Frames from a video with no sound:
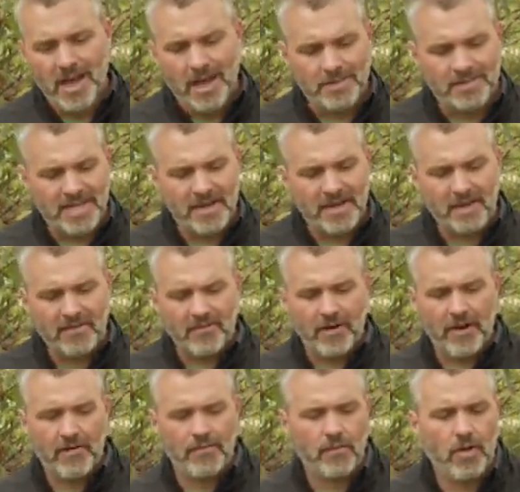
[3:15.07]
I'm standing in
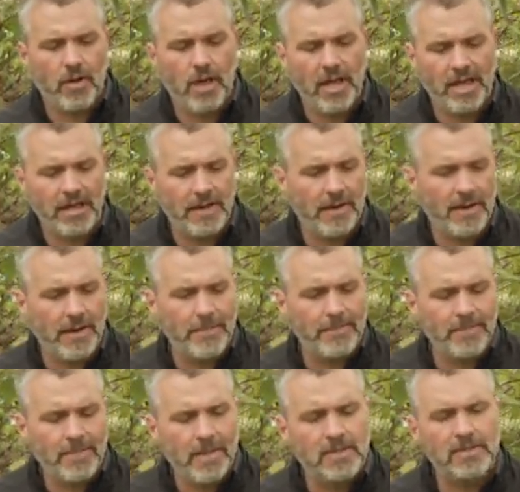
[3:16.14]
front of a
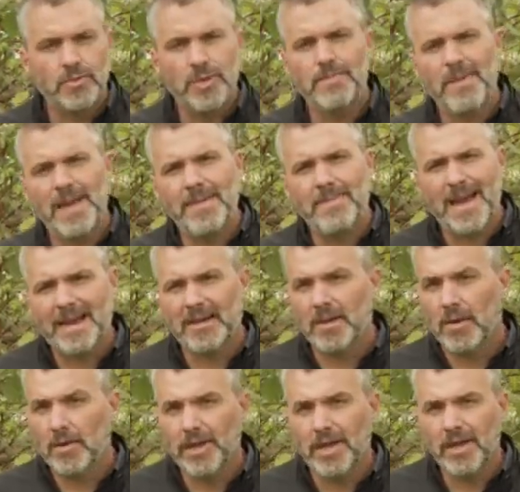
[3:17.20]
Sweet Bay
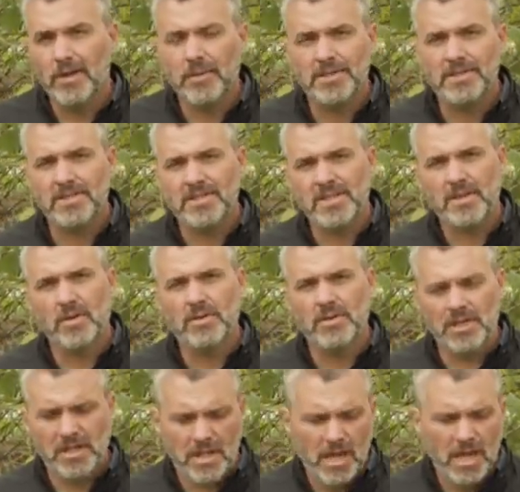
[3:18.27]
magnolia, which is the
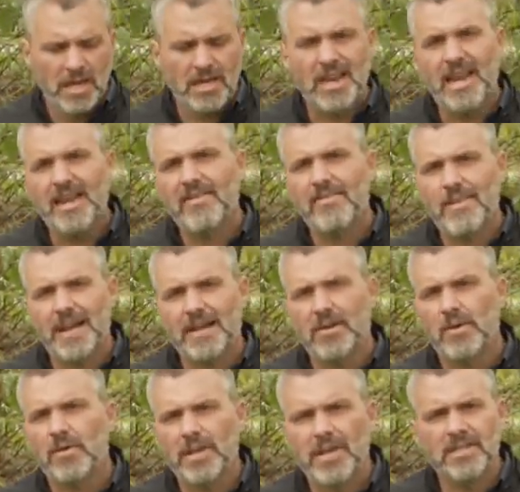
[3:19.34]
only native
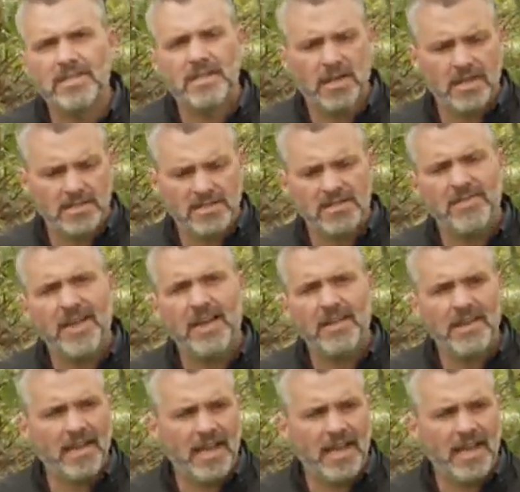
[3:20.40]
magnolia to the Hudson Valley.